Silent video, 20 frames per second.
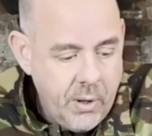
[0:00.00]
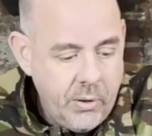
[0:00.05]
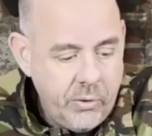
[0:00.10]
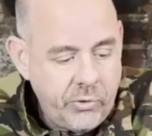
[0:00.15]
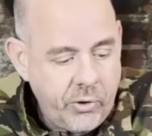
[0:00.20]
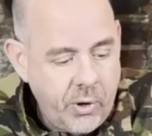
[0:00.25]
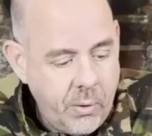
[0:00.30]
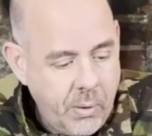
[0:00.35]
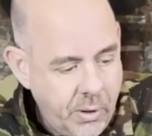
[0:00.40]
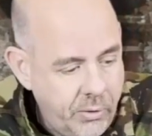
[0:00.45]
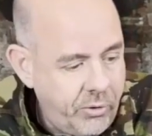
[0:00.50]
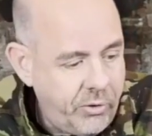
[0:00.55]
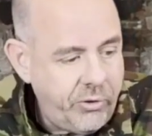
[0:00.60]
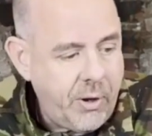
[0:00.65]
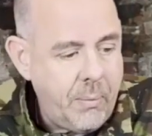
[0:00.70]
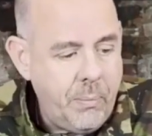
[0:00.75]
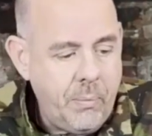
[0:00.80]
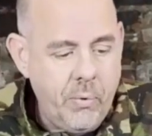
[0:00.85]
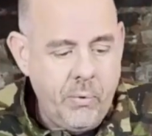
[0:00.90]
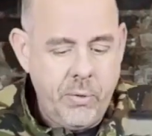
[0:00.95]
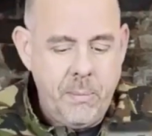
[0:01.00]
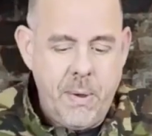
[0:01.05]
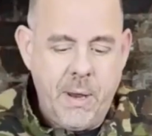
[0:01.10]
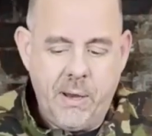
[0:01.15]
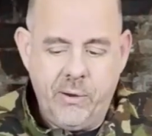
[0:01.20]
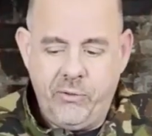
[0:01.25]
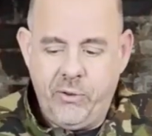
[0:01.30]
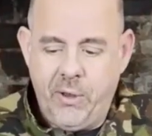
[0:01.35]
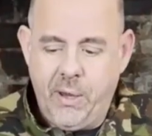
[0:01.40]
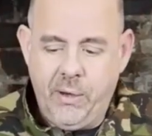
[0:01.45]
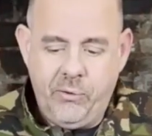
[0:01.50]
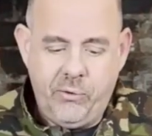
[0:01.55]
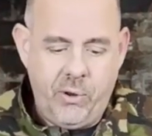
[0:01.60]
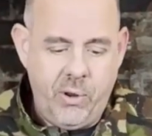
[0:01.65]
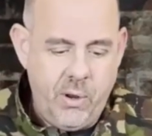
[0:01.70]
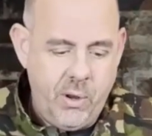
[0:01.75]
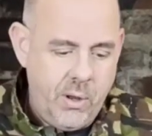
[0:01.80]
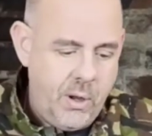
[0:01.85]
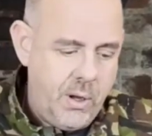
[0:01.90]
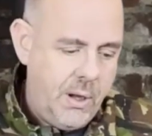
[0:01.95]
So as I say, we've got the magazines.
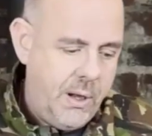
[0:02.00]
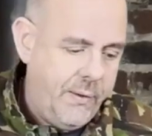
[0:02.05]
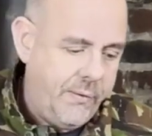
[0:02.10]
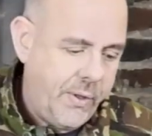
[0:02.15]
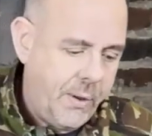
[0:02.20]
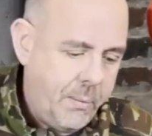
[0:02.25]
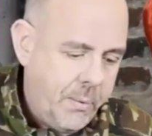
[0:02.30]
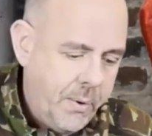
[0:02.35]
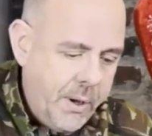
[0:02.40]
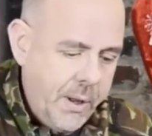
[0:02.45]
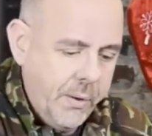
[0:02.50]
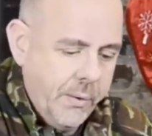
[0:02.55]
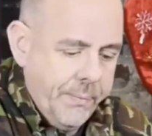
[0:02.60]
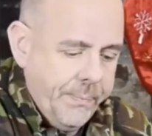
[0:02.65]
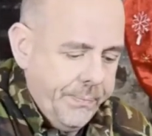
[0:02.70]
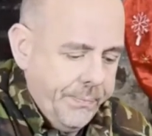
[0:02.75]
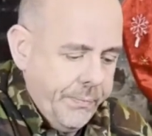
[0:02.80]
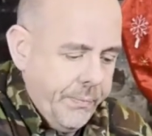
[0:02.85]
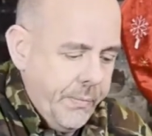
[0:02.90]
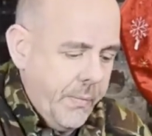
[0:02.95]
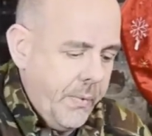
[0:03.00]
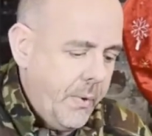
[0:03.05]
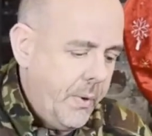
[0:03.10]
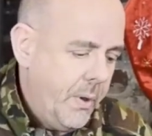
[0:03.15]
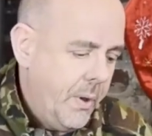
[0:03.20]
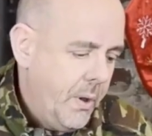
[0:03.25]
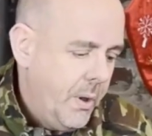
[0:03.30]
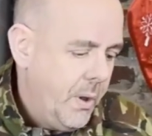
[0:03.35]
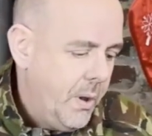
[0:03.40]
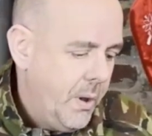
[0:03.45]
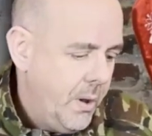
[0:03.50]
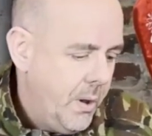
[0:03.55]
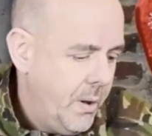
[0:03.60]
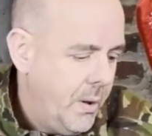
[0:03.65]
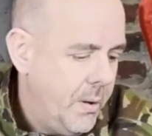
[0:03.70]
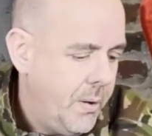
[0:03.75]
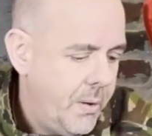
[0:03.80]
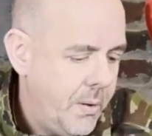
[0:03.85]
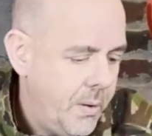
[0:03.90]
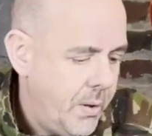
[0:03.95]
I'll leave that one out.
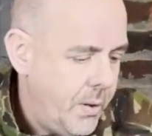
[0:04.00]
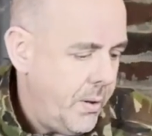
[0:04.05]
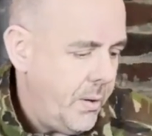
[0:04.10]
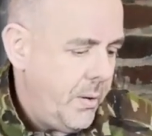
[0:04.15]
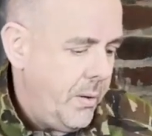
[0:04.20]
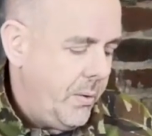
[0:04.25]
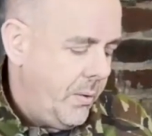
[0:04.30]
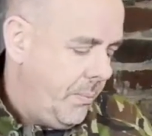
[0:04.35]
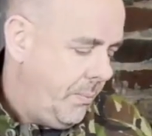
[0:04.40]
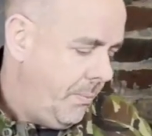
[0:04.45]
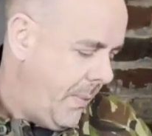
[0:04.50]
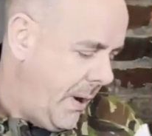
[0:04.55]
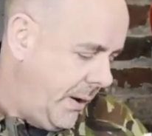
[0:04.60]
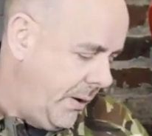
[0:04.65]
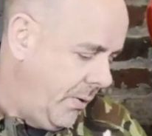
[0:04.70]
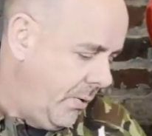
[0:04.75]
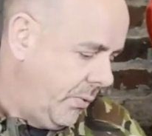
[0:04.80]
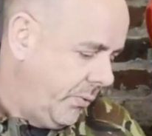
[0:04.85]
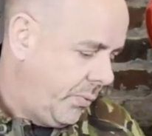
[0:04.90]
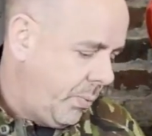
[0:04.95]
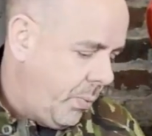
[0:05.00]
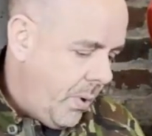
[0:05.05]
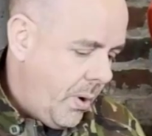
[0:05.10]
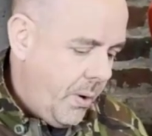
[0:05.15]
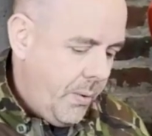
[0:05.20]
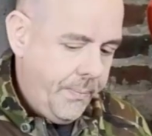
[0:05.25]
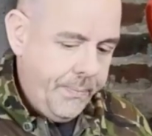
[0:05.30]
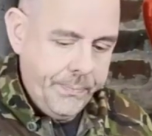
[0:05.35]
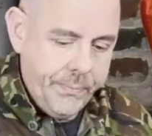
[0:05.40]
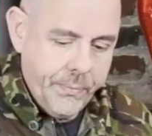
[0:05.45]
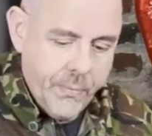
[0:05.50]
The manual as well,